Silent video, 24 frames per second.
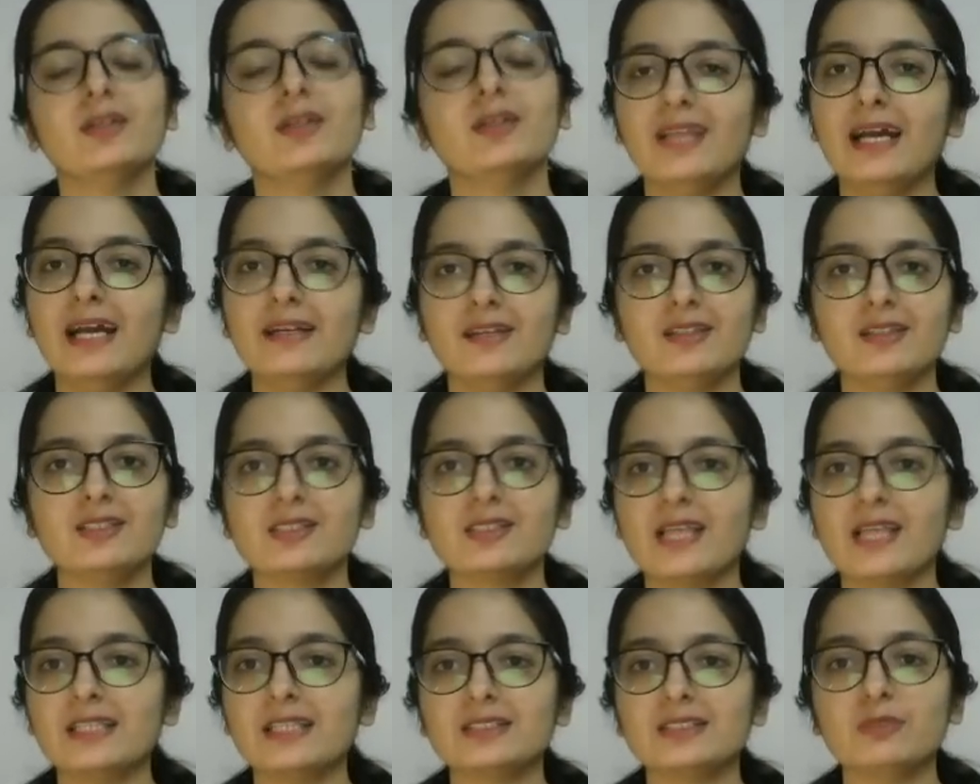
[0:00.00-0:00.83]
That is
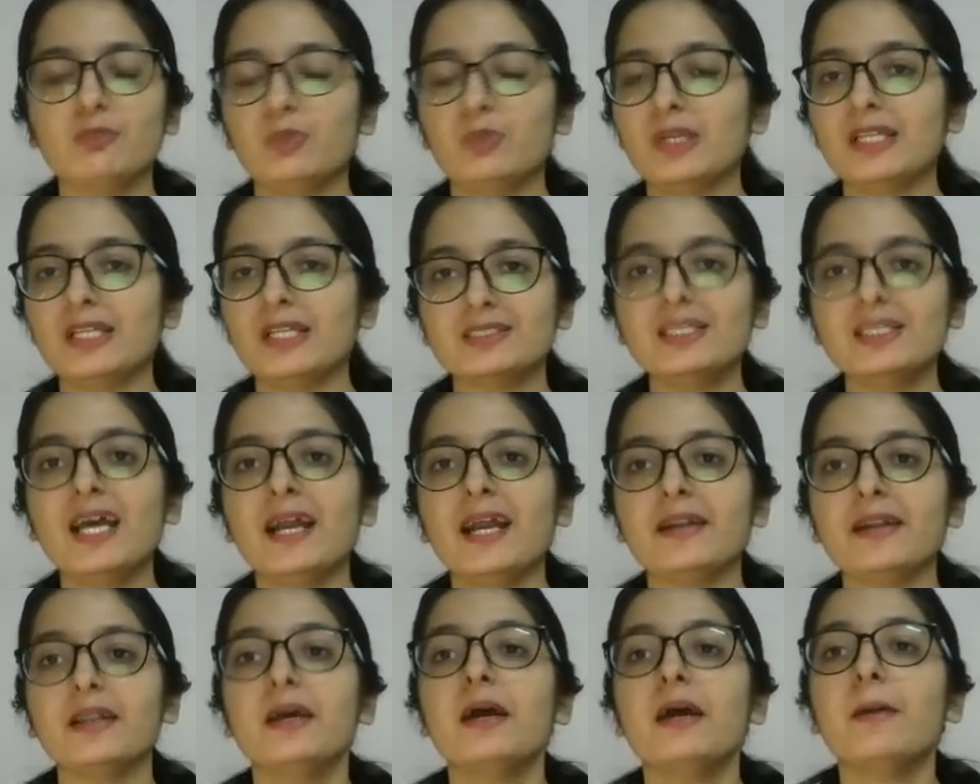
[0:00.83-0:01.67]
as simple as
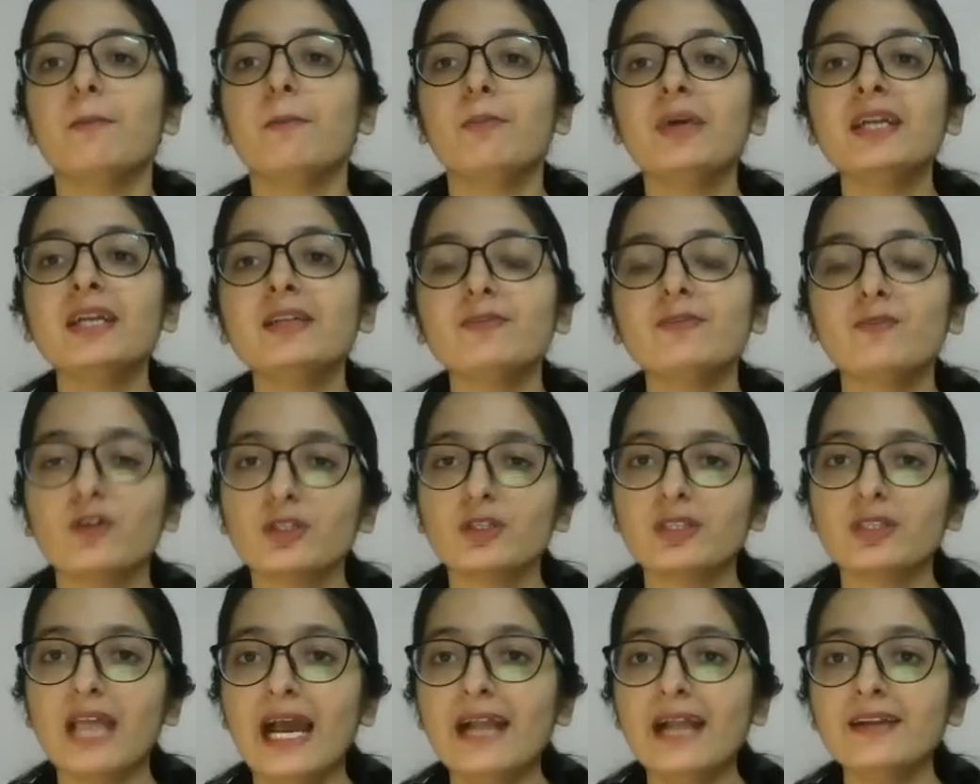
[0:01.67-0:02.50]
that. But for
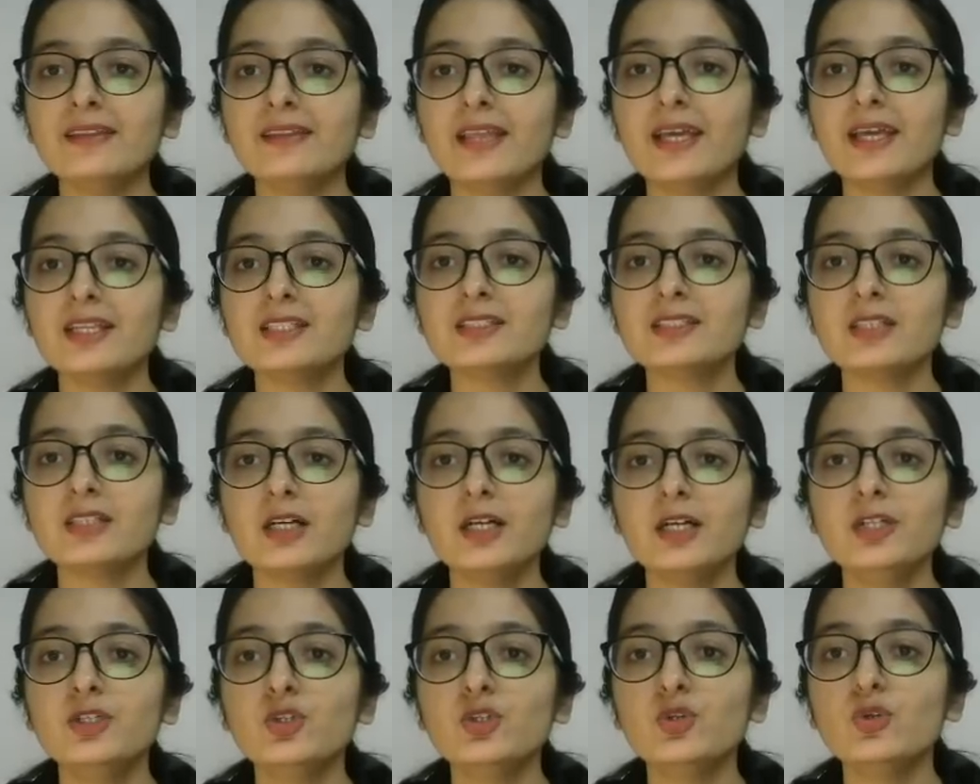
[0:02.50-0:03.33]
that there is
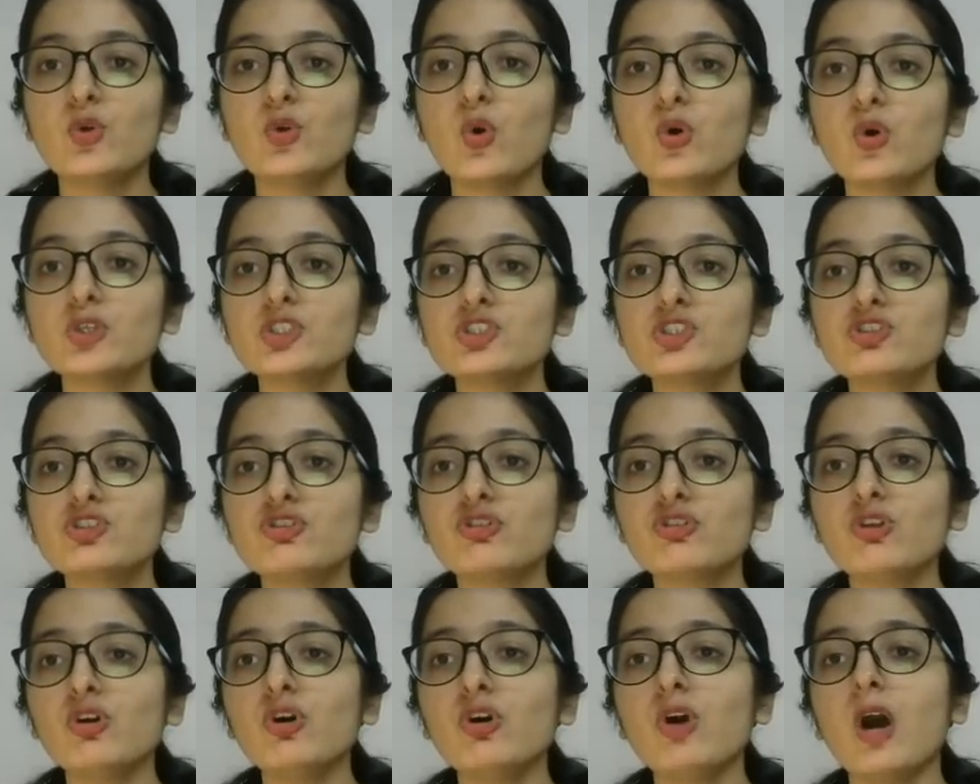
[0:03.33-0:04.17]
a
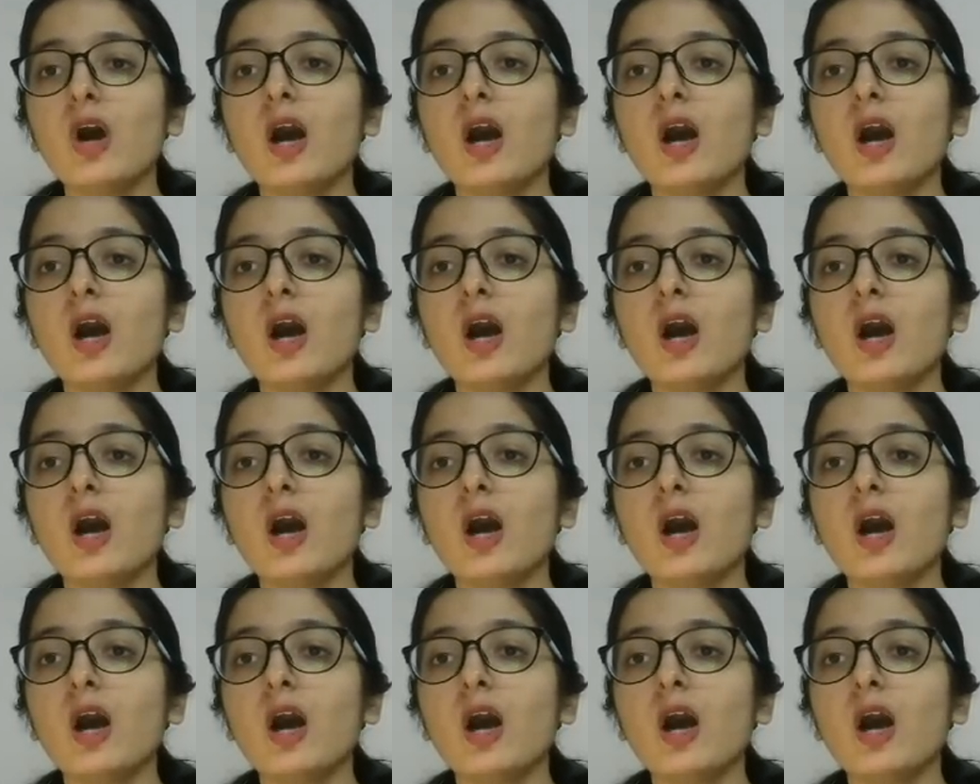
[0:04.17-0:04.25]
nostro